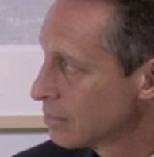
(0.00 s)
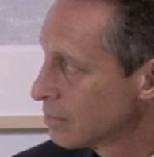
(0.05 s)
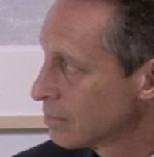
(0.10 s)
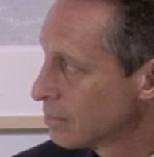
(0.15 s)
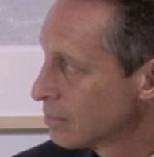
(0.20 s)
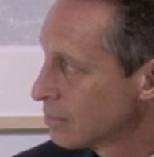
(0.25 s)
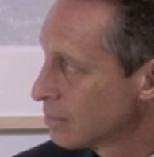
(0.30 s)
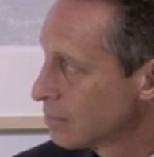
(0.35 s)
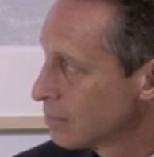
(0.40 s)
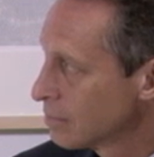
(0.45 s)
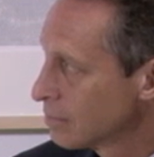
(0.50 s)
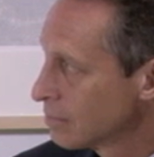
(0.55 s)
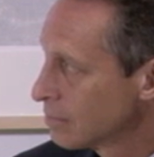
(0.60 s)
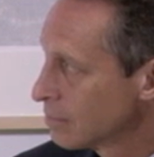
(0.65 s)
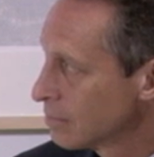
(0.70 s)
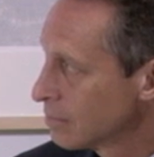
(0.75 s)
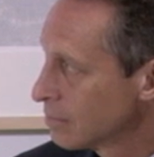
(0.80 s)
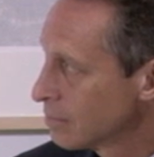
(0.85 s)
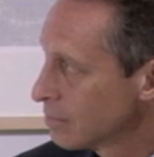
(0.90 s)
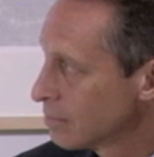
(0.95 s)

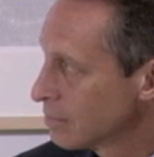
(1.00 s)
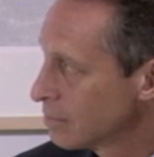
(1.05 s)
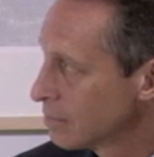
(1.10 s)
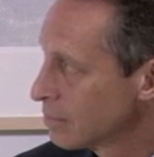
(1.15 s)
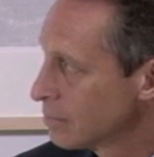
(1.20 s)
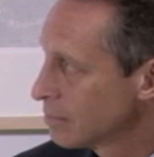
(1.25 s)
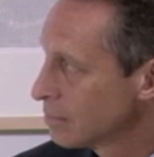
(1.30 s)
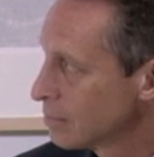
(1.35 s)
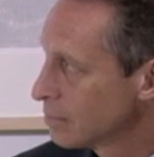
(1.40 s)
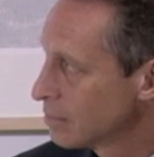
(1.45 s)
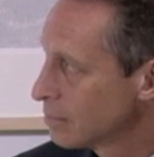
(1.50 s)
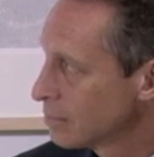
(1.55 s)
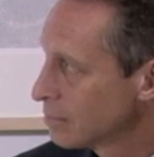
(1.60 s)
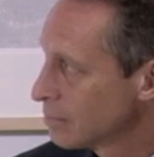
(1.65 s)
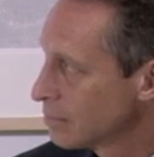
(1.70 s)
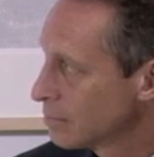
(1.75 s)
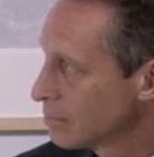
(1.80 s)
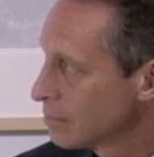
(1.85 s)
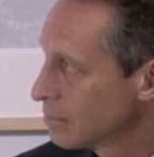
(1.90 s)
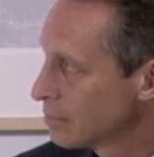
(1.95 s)

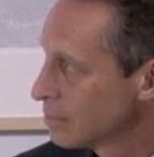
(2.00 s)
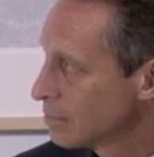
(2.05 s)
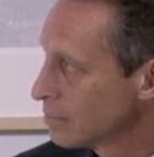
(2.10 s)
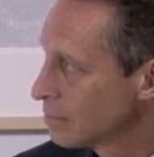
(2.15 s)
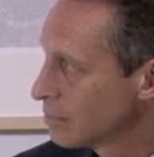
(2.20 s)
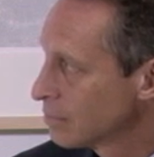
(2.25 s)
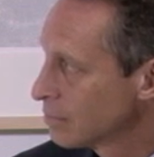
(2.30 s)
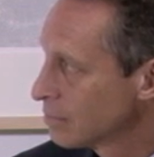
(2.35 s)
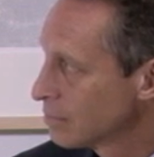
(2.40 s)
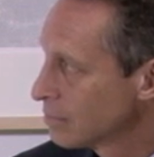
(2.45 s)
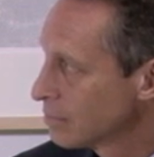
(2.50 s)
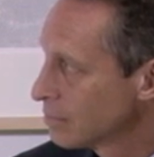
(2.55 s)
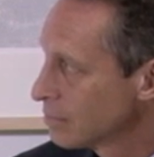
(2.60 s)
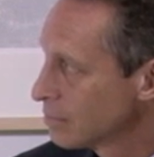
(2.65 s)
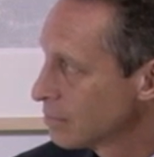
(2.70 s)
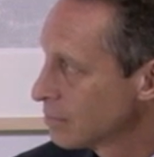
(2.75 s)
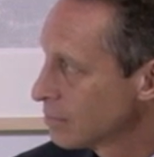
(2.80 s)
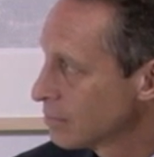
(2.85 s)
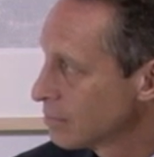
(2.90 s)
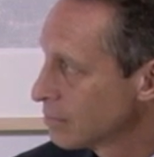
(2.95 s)

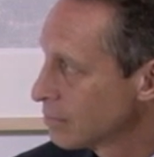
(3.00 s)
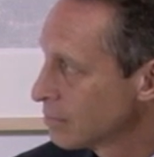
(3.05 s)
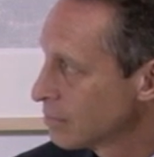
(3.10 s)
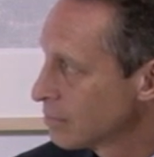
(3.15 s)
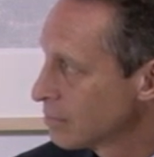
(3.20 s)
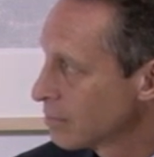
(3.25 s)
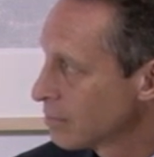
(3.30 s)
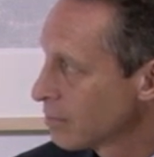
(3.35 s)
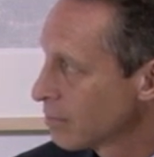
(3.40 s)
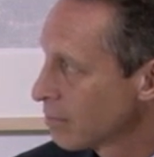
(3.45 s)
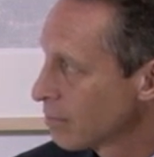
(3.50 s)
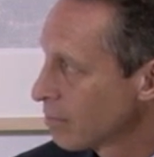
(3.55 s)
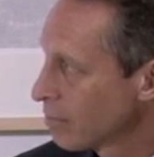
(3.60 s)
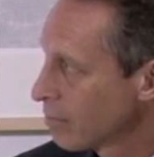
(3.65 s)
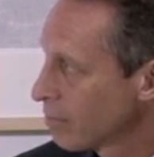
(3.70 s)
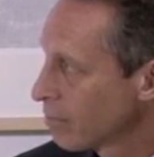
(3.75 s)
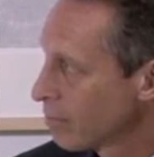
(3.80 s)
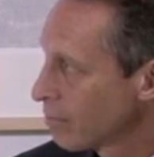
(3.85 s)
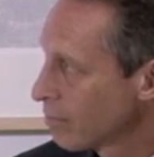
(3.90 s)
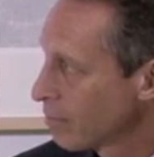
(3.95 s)

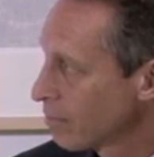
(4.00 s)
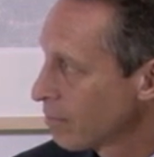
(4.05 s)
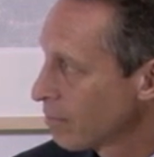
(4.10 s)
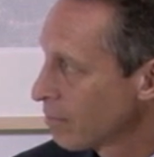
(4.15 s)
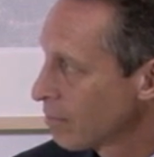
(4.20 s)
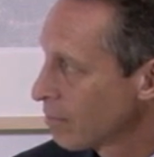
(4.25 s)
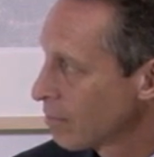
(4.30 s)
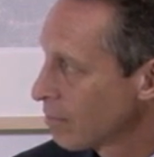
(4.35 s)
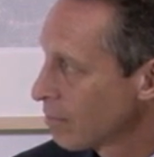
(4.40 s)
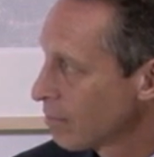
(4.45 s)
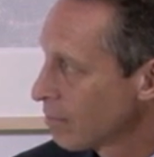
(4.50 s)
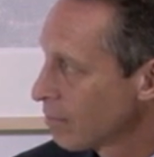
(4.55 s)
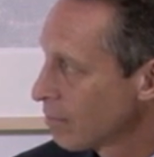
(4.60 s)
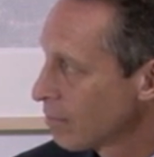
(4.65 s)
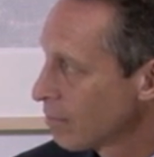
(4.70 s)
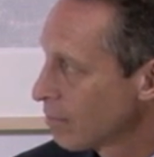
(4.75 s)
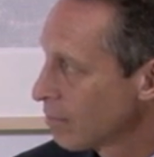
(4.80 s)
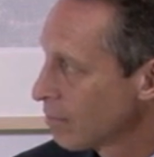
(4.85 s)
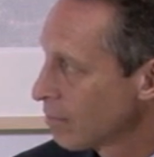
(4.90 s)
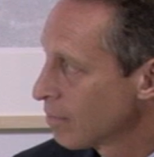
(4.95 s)

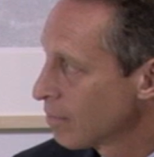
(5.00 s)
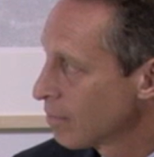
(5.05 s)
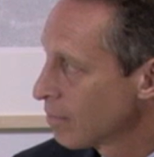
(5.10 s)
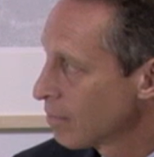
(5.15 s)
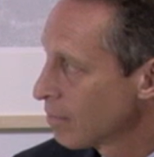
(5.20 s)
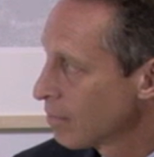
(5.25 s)
(silent)